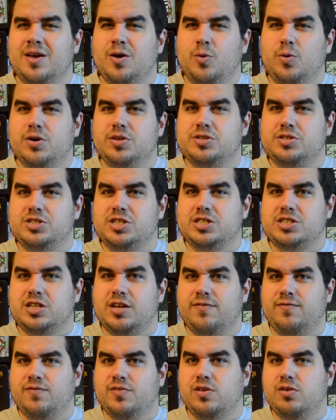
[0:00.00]
with just
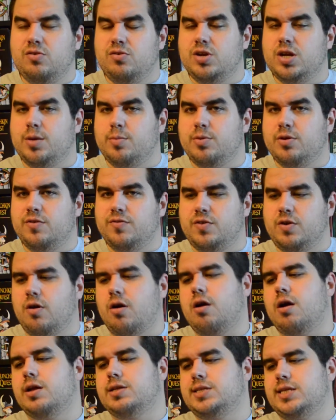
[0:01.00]
a few number of
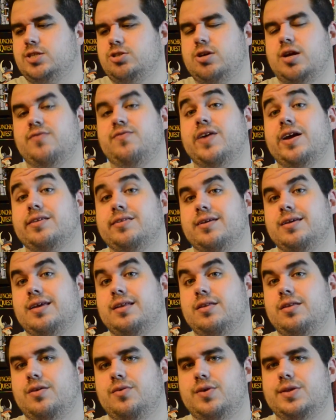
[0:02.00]
cards like Trifecta
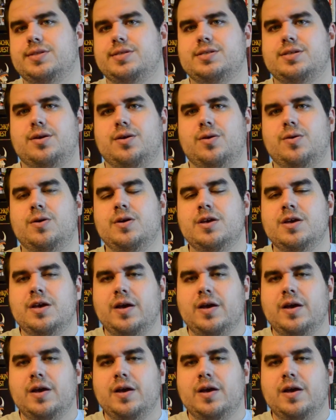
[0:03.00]
can do it. So